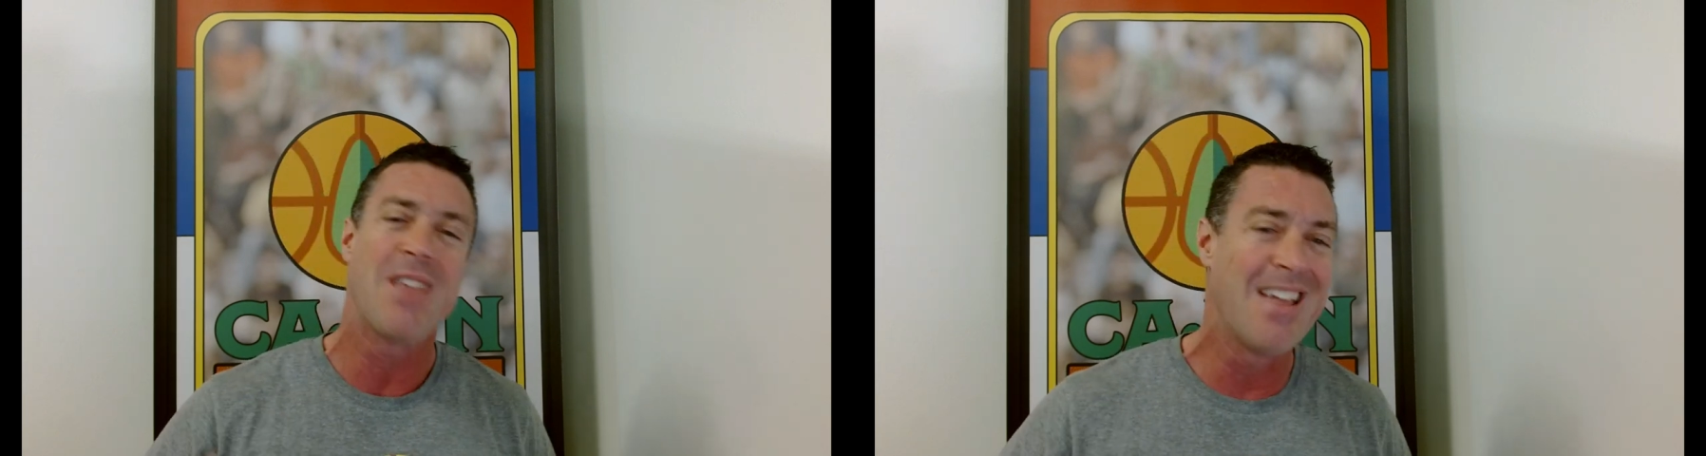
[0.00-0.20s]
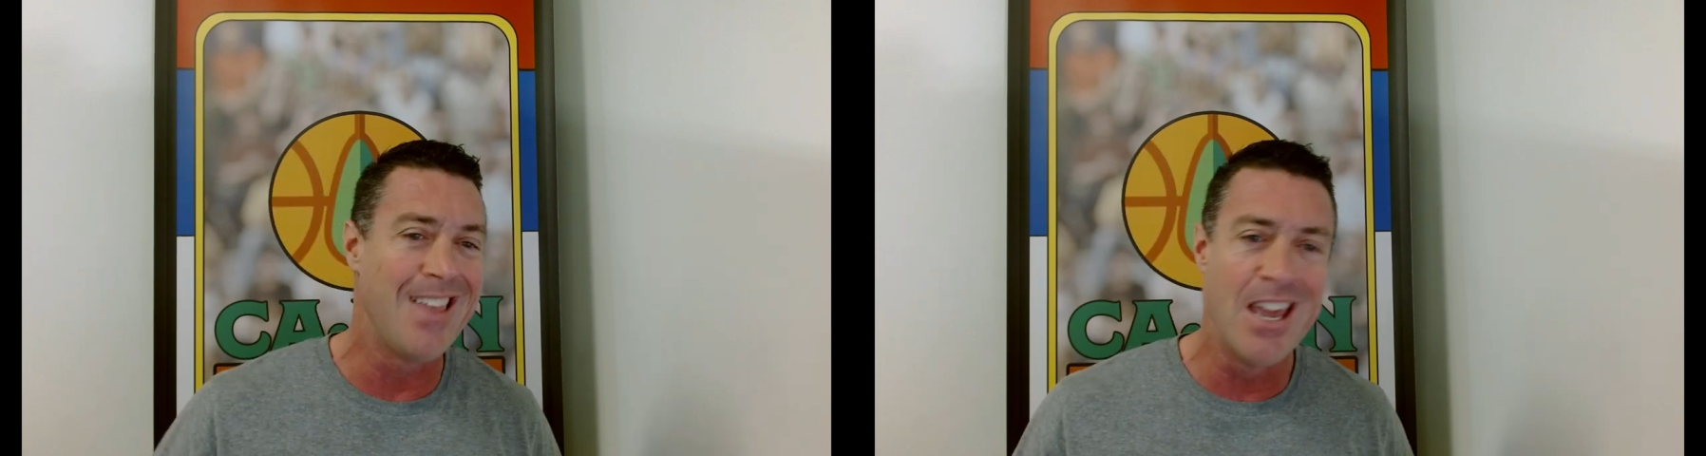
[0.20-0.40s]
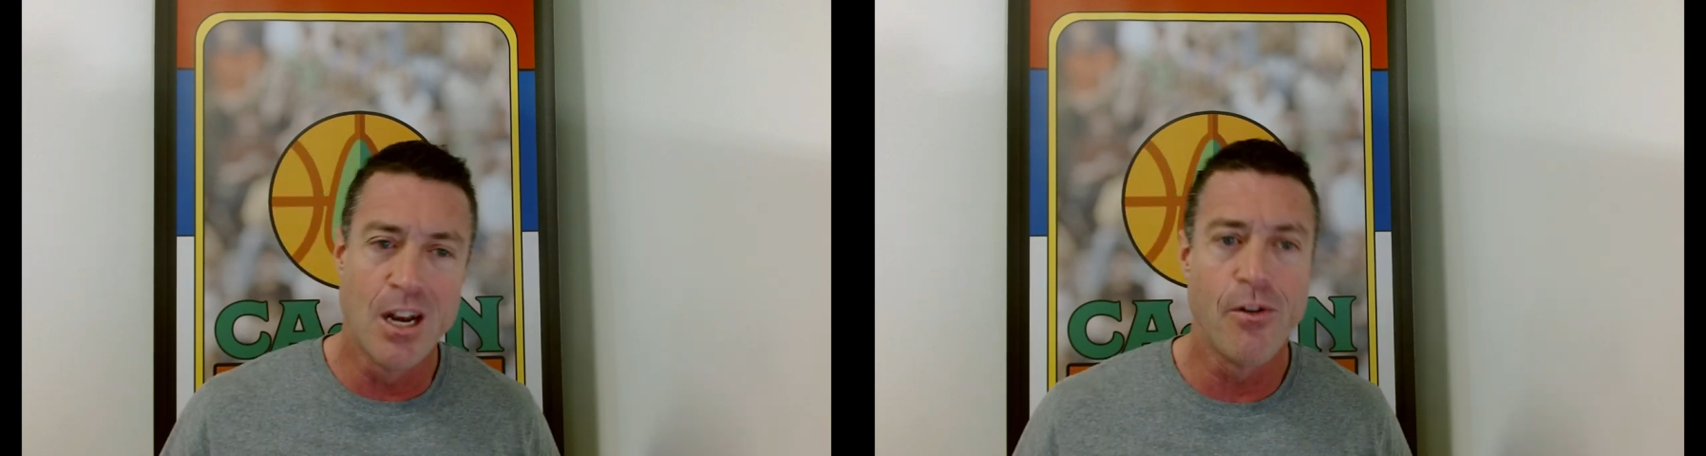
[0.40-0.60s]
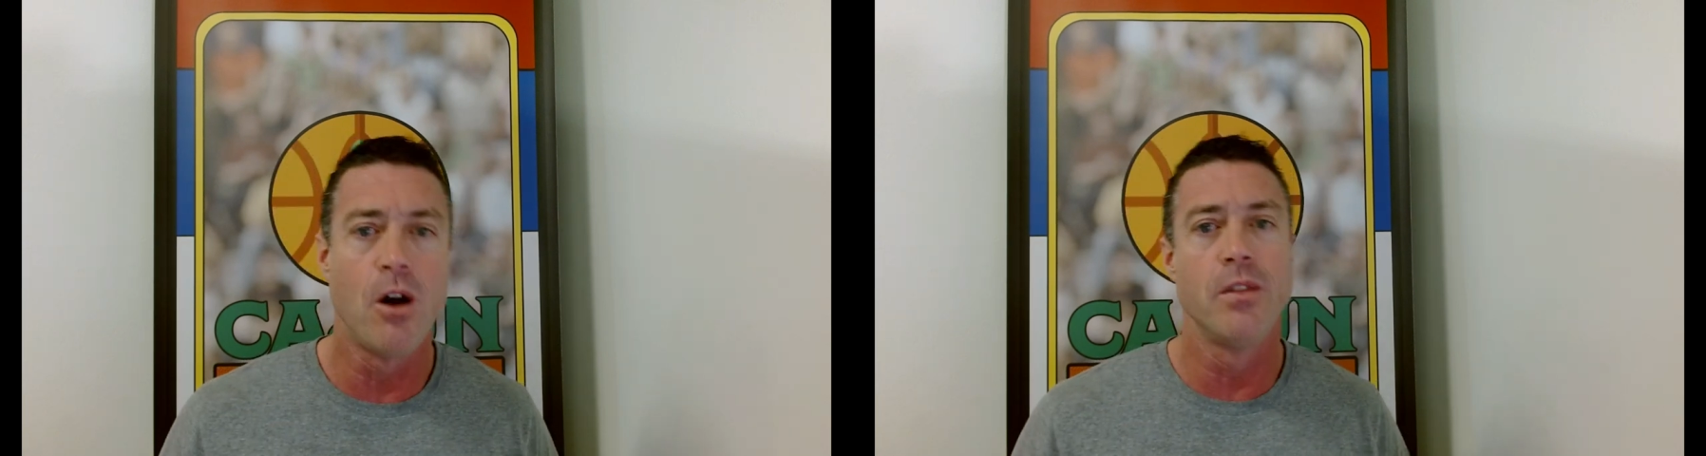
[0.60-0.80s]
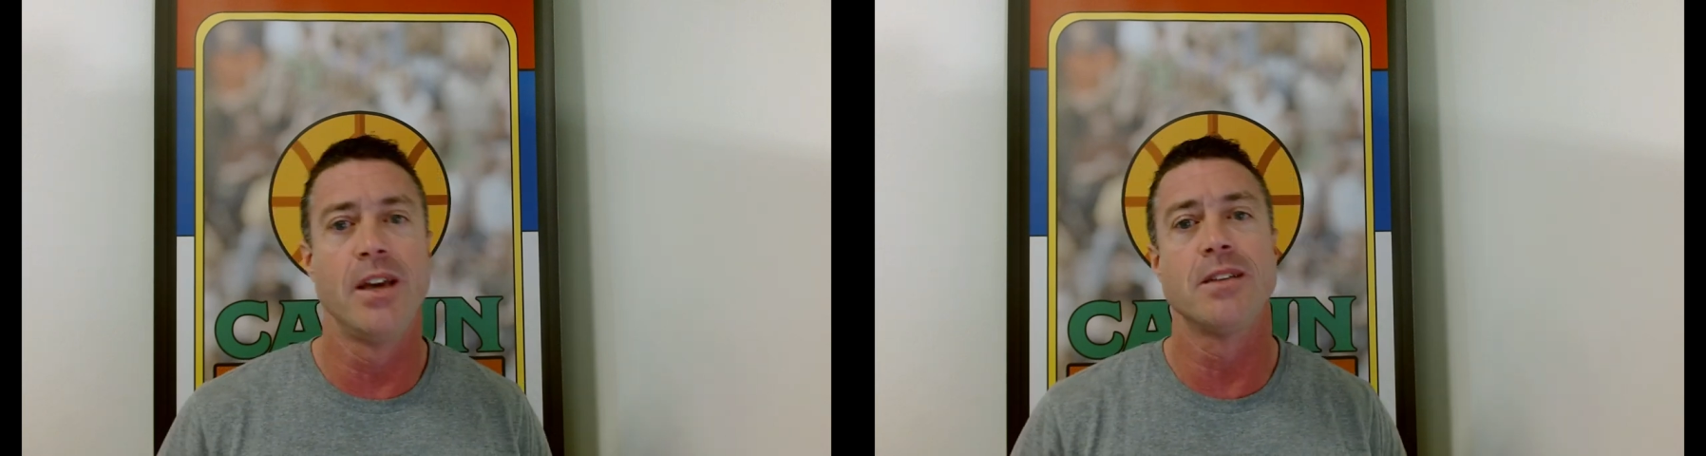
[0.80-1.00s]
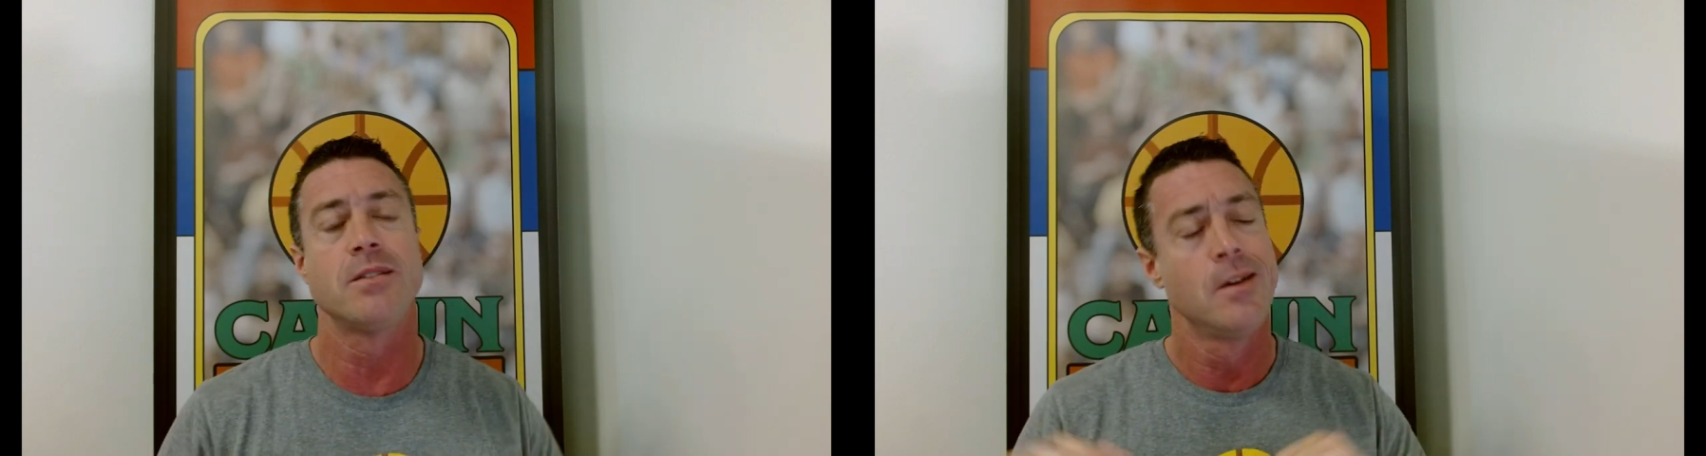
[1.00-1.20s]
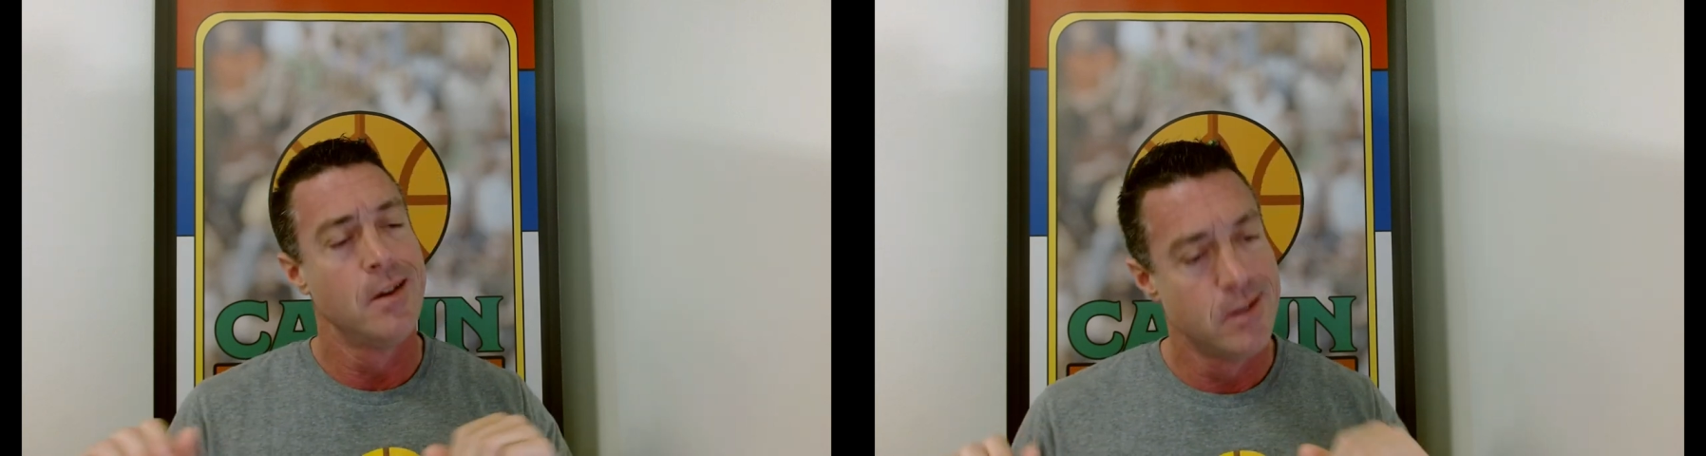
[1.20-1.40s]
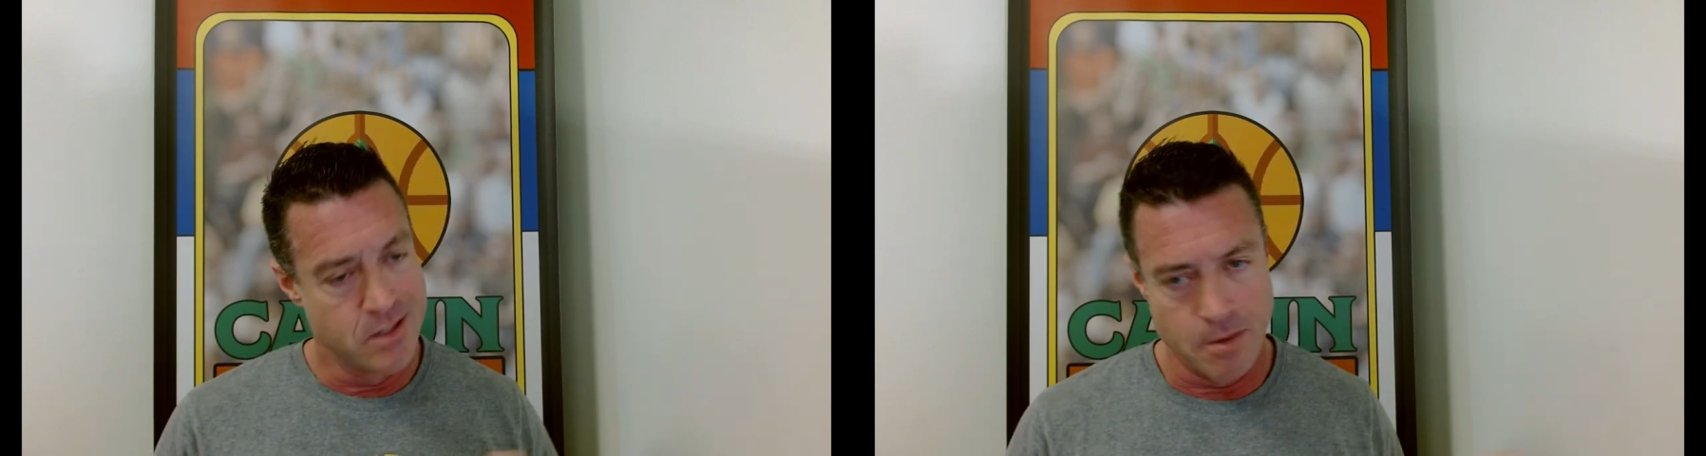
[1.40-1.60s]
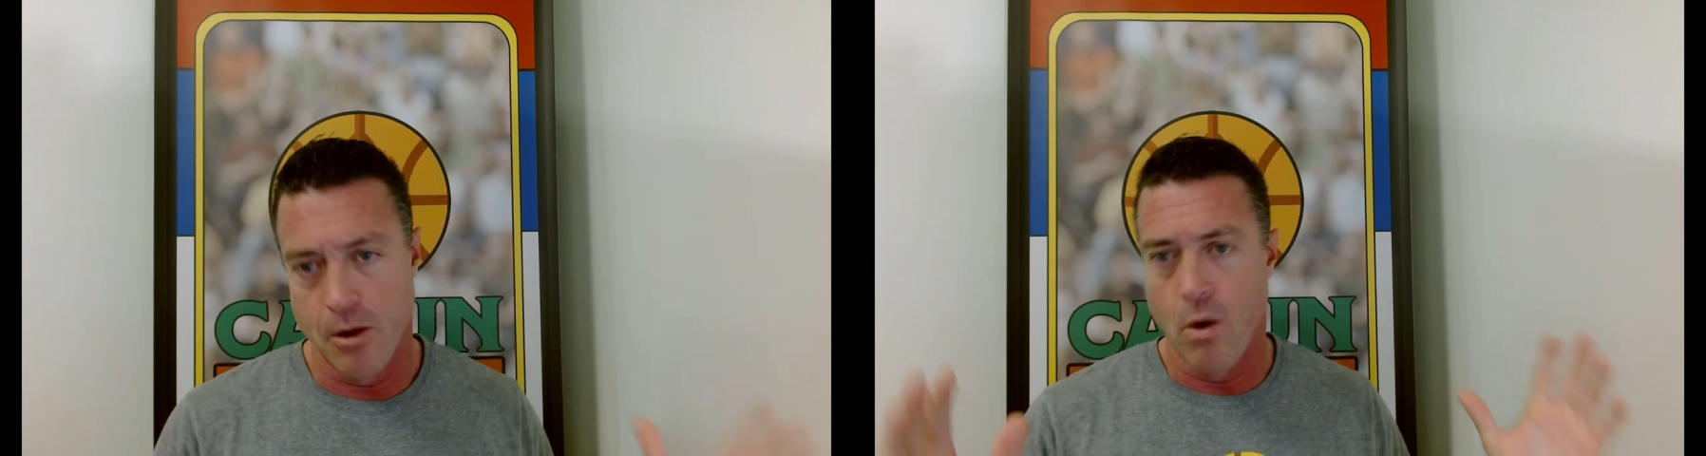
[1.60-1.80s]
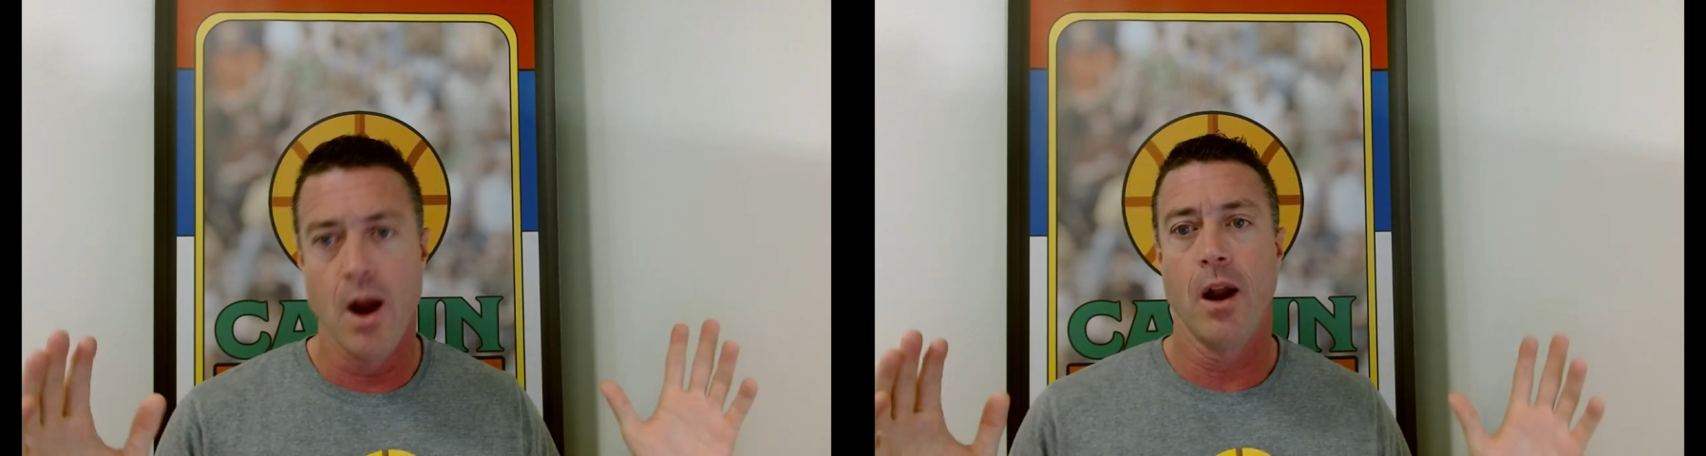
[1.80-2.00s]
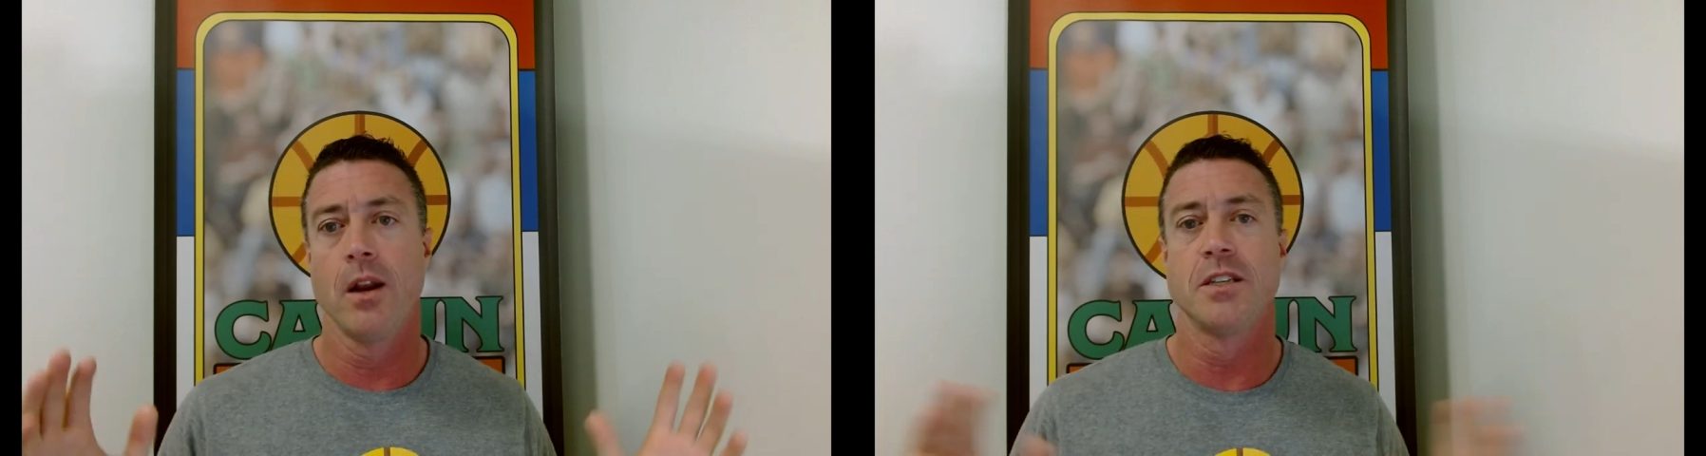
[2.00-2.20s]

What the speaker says: At the end of all this, send me a wire.